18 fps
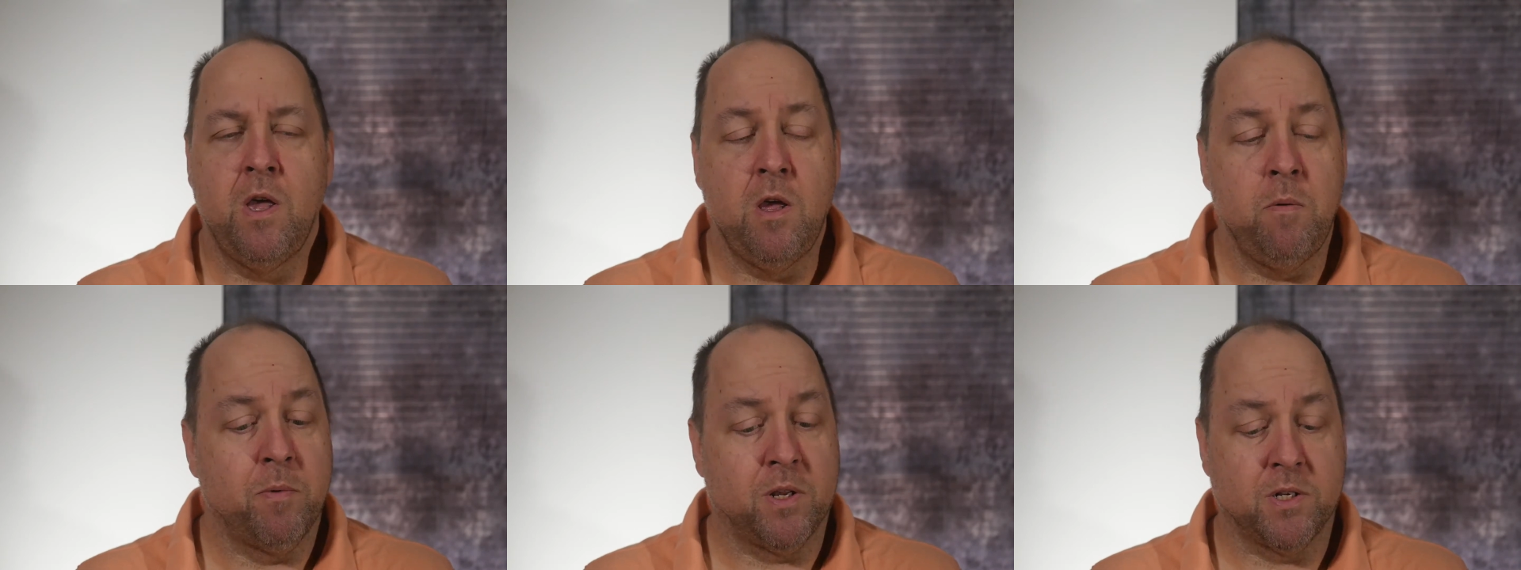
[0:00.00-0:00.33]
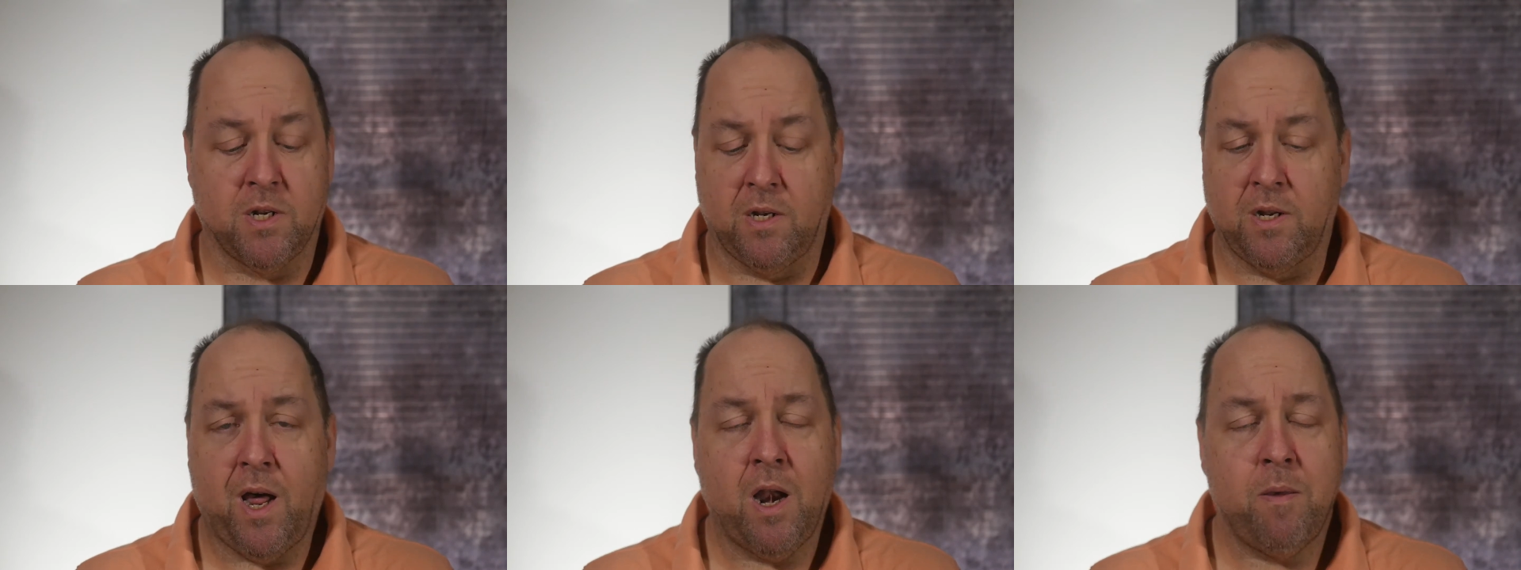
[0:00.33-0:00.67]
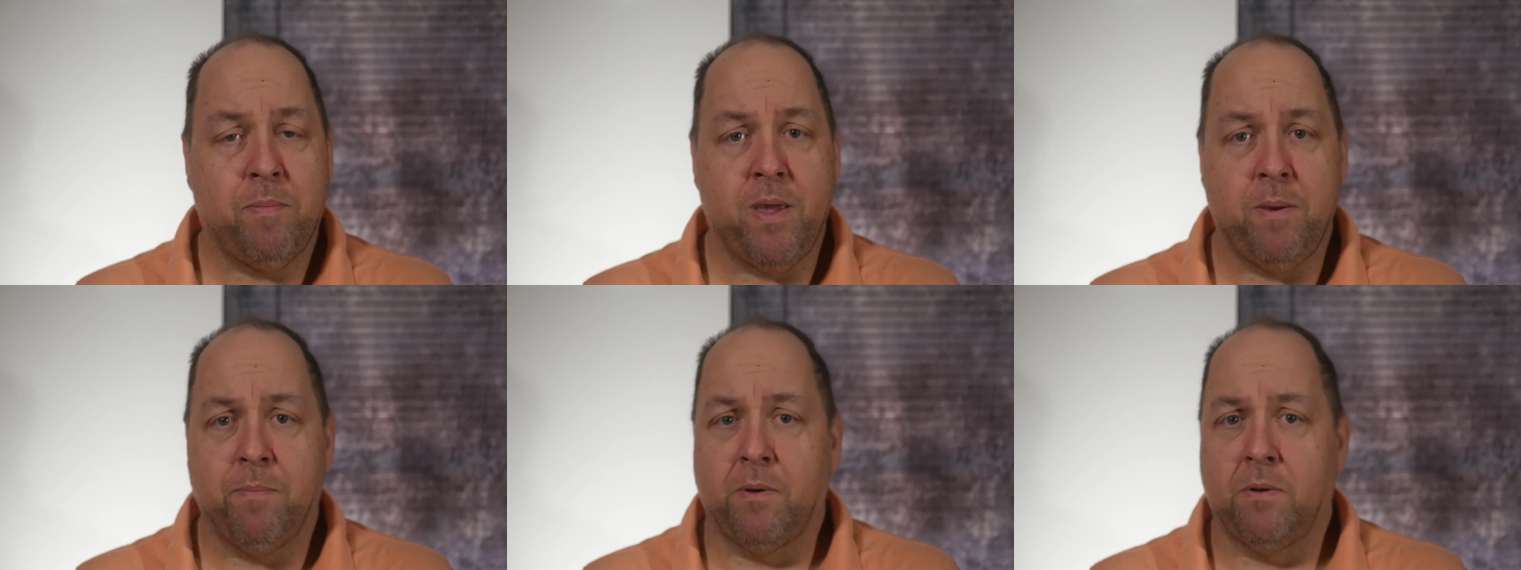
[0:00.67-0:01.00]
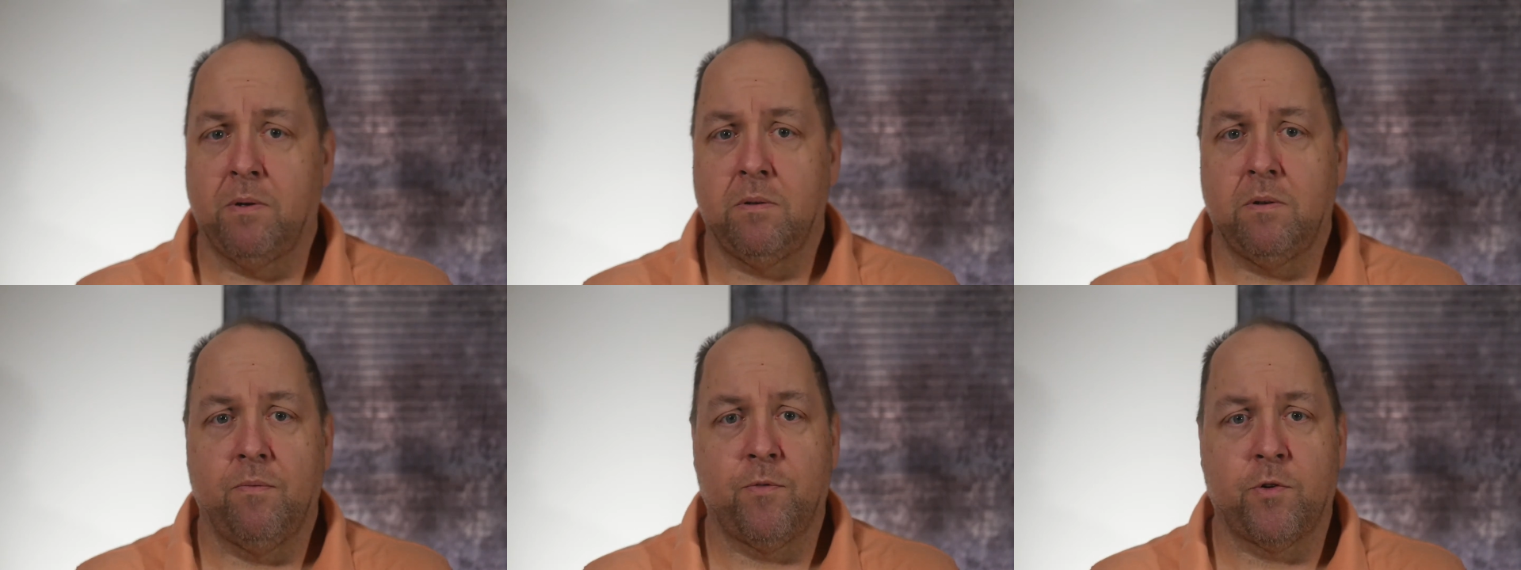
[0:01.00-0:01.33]
because a lot of
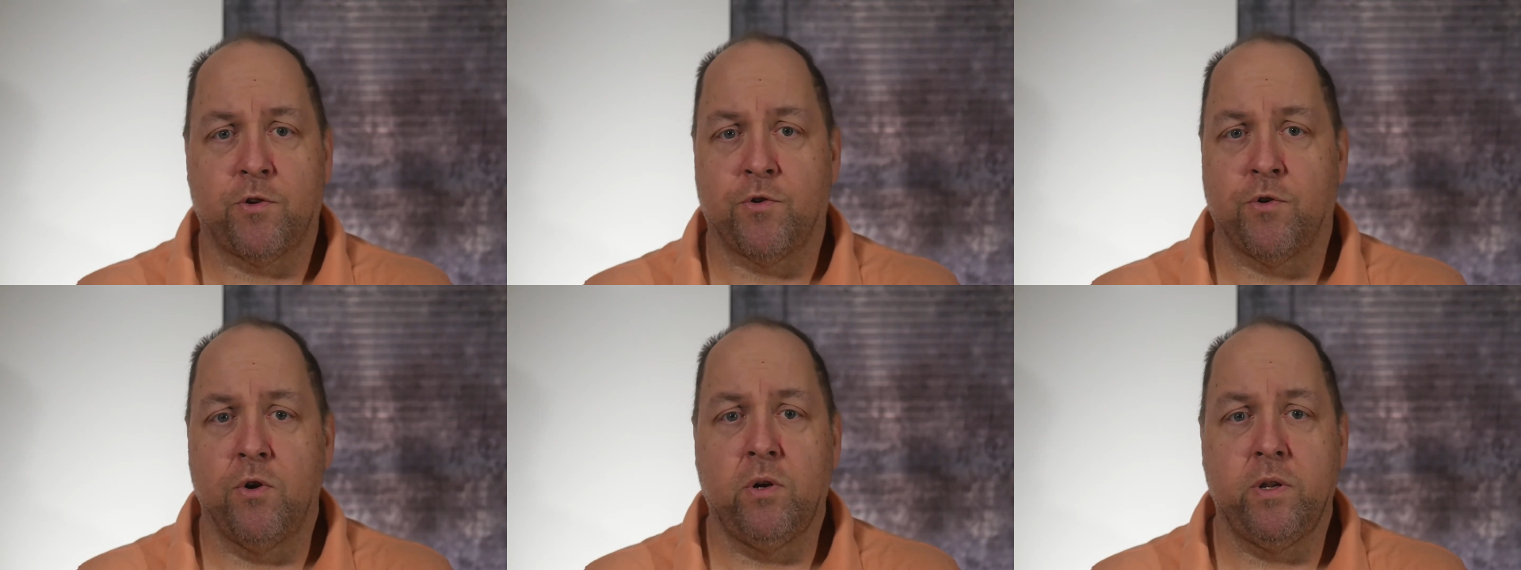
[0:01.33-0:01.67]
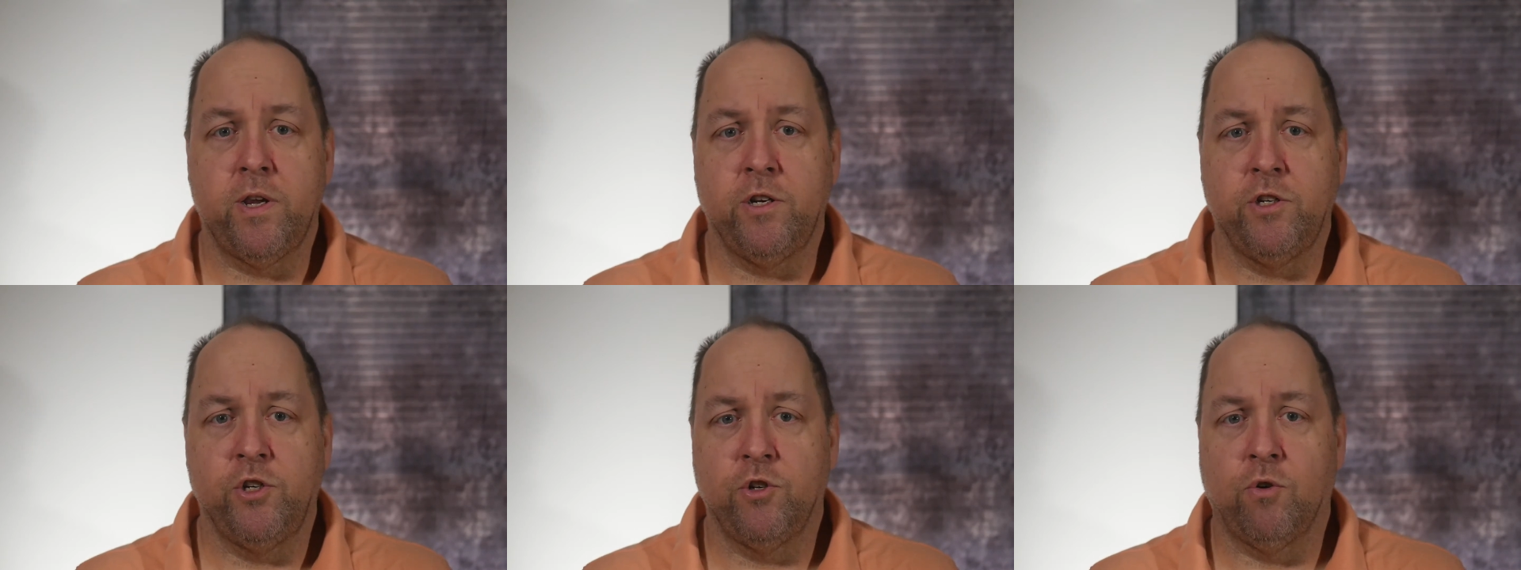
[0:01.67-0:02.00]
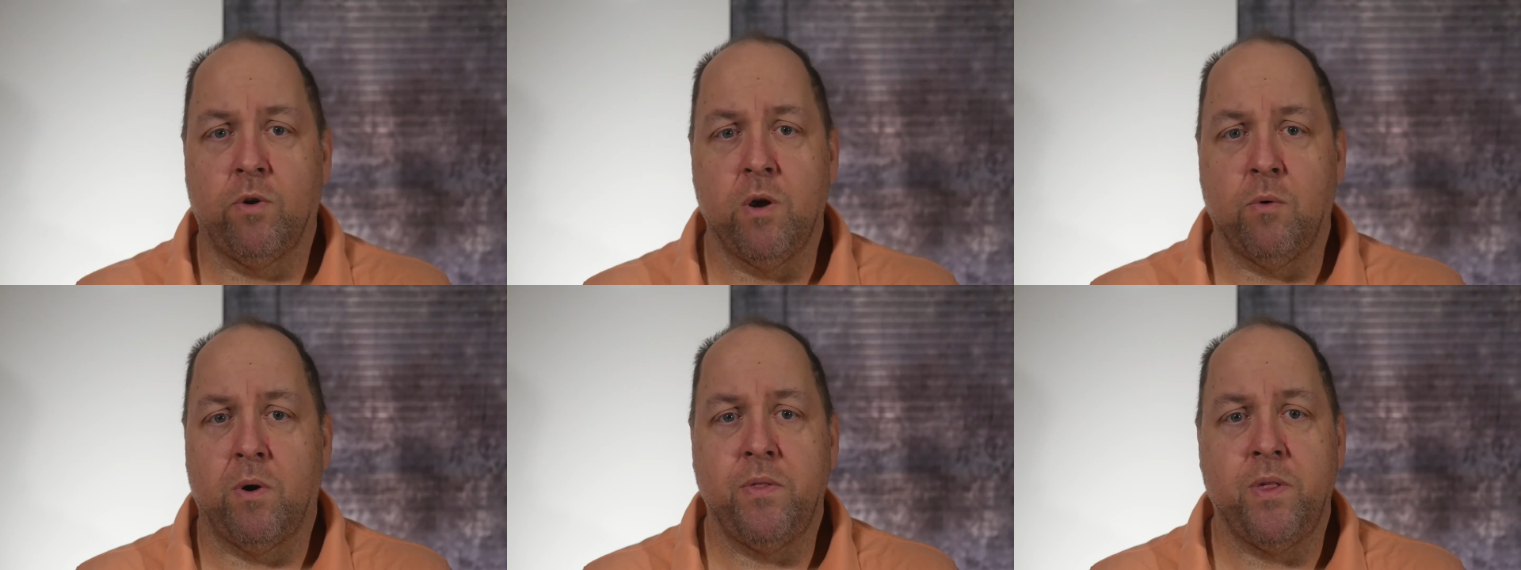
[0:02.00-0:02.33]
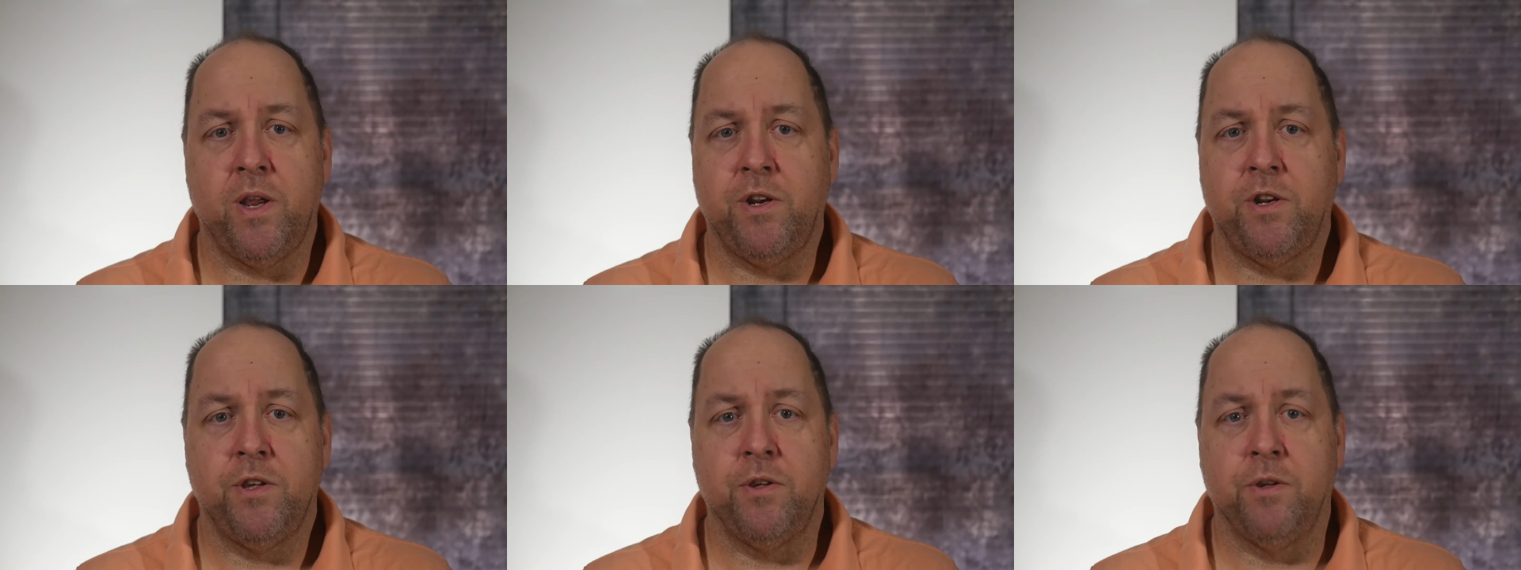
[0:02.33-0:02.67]
people truly enjoy what
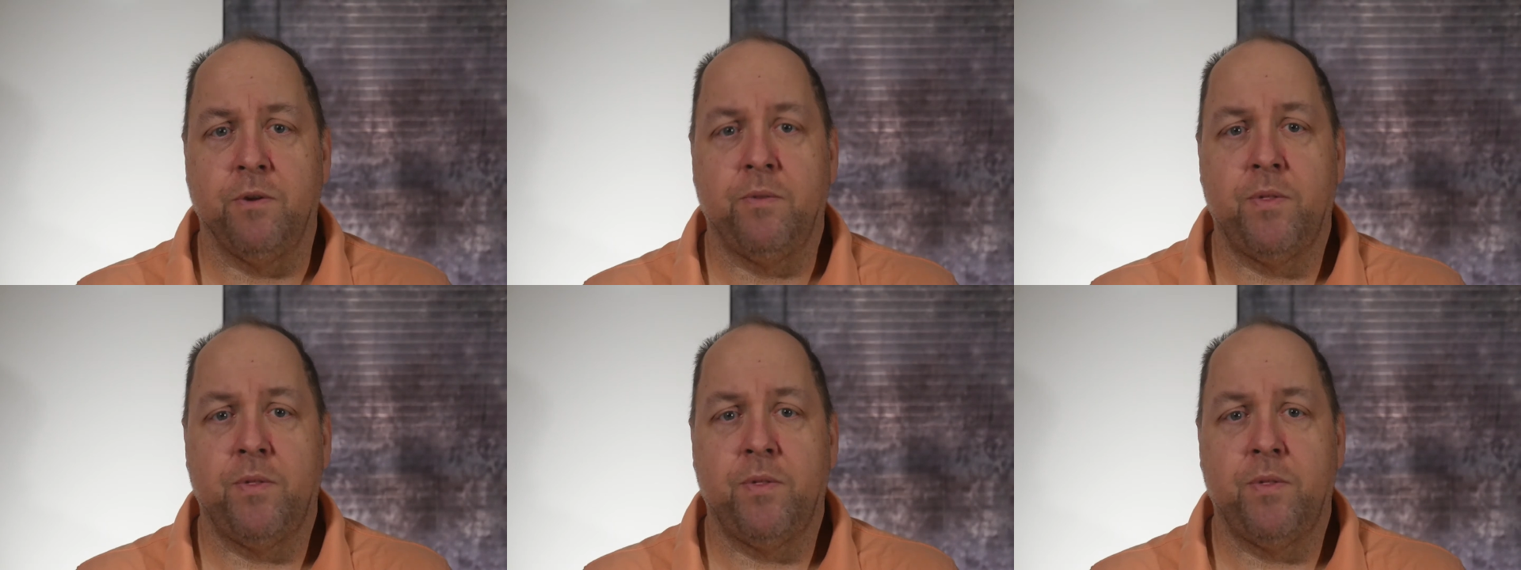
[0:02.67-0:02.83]
they do.